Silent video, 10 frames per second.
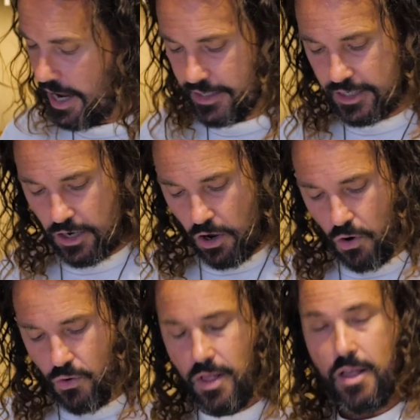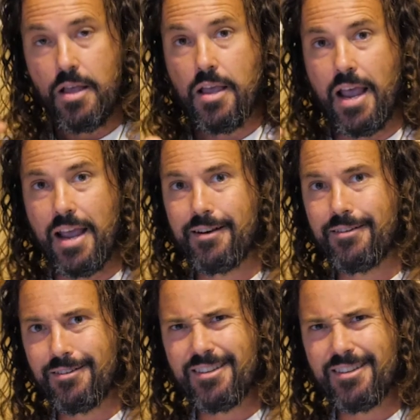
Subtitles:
SEO. And,